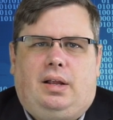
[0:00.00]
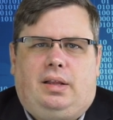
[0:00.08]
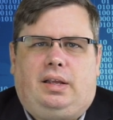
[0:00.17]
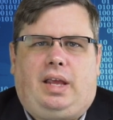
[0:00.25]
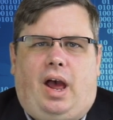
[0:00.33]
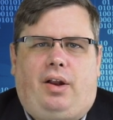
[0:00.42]

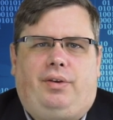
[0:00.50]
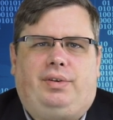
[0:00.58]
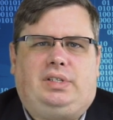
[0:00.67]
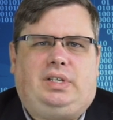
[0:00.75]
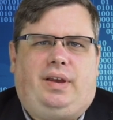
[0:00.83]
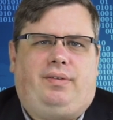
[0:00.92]
The county
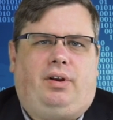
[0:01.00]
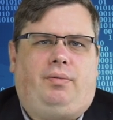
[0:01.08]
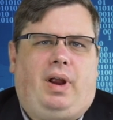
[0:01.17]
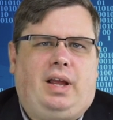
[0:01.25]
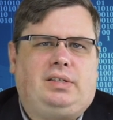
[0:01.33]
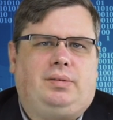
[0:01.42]
received a
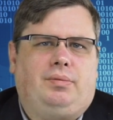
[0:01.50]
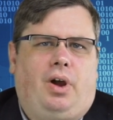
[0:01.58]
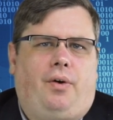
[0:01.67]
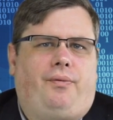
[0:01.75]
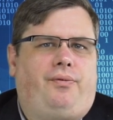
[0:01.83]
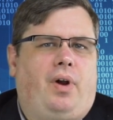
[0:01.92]
ransom
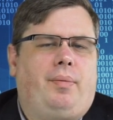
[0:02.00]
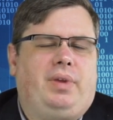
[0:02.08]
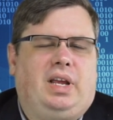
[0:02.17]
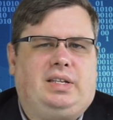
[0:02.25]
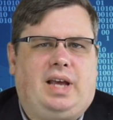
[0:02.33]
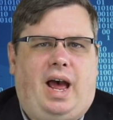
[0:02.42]
note from
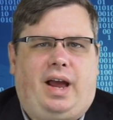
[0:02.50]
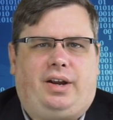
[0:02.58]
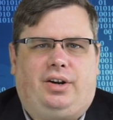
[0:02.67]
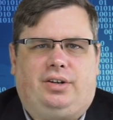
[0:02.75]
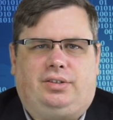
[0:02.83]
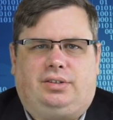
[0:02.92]
the
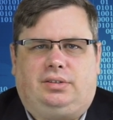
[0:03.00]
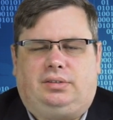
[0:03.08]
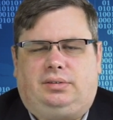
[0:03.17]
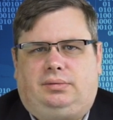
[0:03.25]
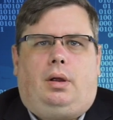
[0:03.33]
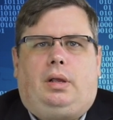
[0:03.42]
attackers.
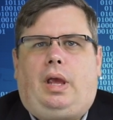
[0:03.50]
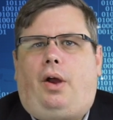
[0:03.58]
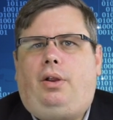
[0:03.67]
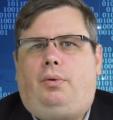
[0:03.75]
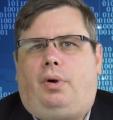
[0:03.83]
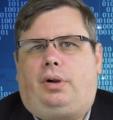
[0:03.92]

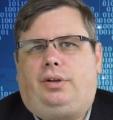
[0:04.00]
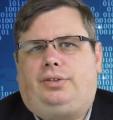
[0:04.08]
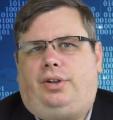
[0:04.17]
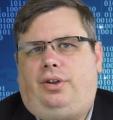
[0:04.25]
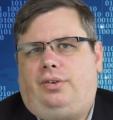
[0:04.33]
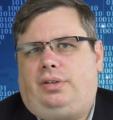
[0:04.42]
County workers
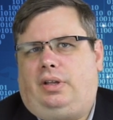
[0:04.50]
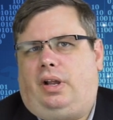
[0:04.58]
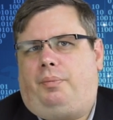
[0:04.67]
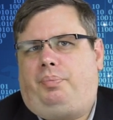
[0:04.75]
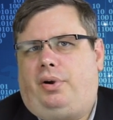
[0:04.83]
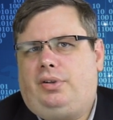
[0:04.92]
are using
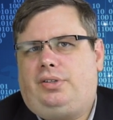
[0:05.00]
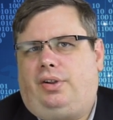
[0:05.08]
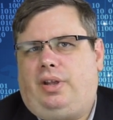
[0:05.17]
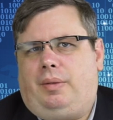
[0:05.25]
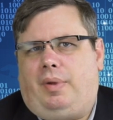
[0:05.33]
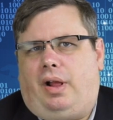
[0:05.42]
their
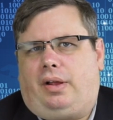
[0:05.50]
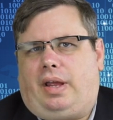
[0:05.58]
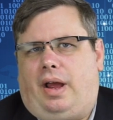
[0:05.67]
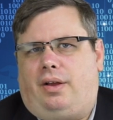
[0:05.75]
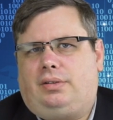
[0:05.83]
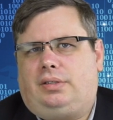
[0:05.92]
personal email
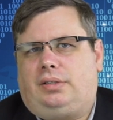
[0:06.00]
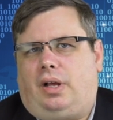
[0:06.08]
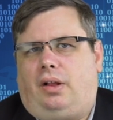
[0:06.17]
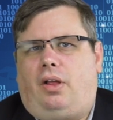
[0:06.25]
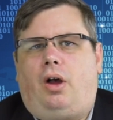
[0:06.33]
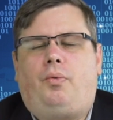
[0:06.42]
accounts
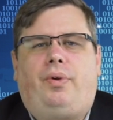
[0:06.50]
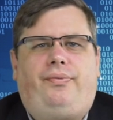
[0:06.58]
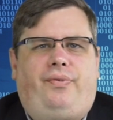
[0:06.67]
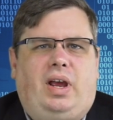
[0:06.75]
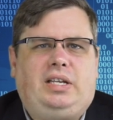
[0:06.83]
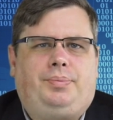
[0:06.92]
along
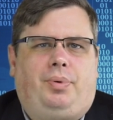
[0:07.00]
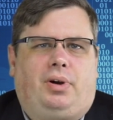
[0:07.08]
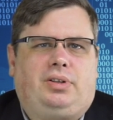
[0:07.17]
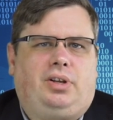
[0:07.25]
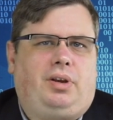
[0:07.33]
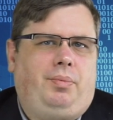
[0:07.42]
with
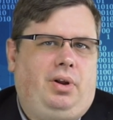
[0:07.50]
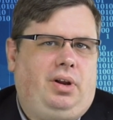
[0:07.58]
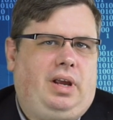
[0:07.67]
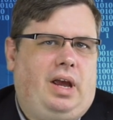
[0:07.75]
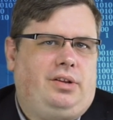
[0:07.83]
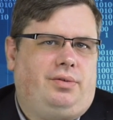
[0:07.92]
Facebook to
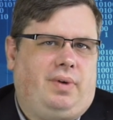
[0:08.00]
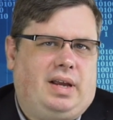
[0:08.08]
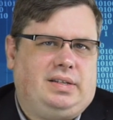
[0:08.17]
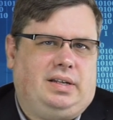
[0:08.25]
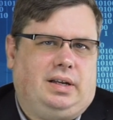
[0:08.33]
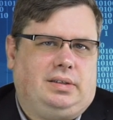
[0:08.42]
communicate to
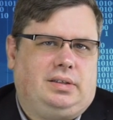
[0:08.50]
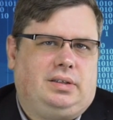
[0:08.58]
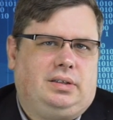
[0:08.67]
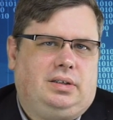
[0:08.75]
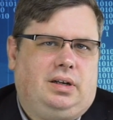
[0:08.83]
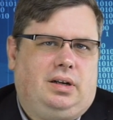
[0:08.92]
residents.
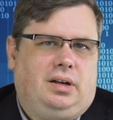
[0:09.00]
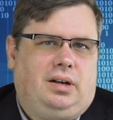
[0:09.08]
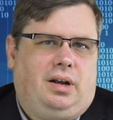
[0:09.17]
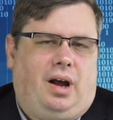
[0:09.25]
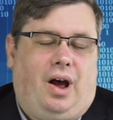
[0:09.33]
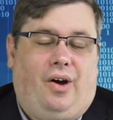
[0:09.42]

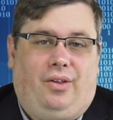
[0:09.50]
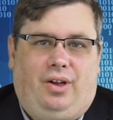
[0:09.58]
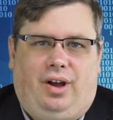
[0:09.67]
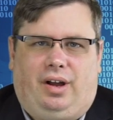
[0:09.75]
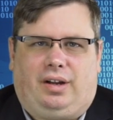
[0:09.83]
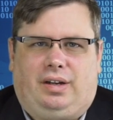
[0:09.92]
Oh
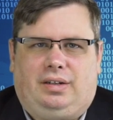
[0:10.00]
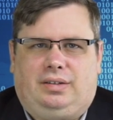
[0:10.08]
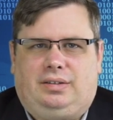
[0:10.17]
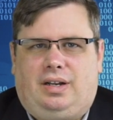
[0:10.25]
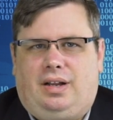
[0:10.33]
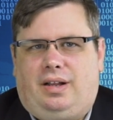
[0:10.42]
look,
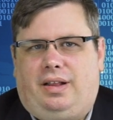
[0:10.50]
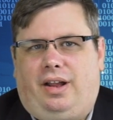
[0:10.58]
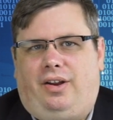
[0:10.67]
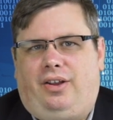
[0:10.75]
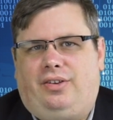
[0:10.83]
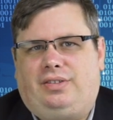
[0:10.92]

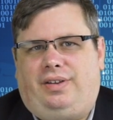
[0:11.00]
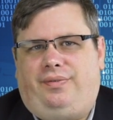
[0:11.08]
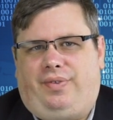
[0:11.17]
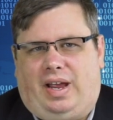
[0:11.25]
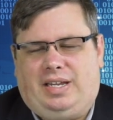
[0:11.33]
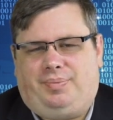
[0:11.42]
they're using
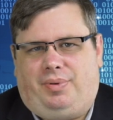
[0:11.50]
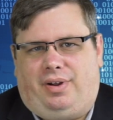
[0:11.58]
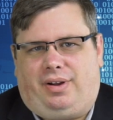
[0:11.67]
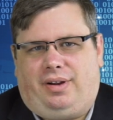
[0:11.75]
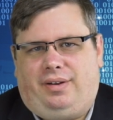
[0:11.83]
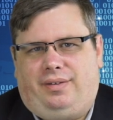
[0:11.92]

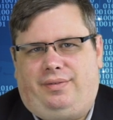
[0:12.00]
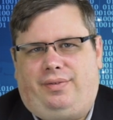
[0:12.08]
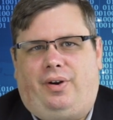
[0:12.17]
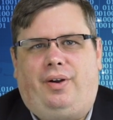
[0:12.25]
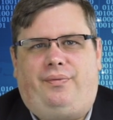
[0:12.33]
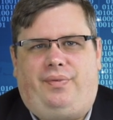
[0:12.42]
Facebook
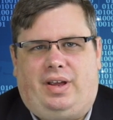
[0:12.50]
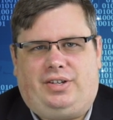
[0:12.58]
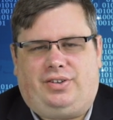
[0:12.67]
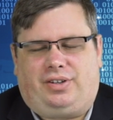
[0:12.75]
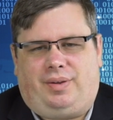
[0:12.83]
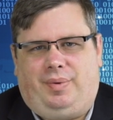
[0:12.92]
for
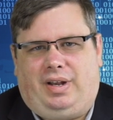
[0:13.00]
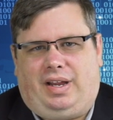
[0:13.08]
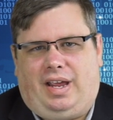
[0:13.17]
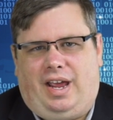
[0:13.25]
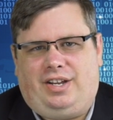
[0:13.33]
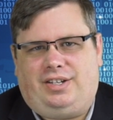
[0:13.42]
official
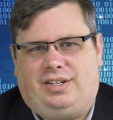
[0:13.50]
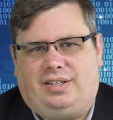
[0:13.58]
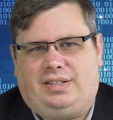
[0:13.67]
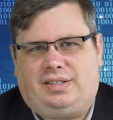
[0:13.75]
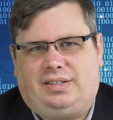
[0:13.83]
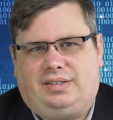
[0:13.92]

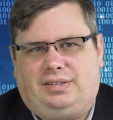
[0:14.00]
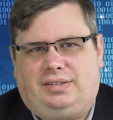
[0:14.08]
communications.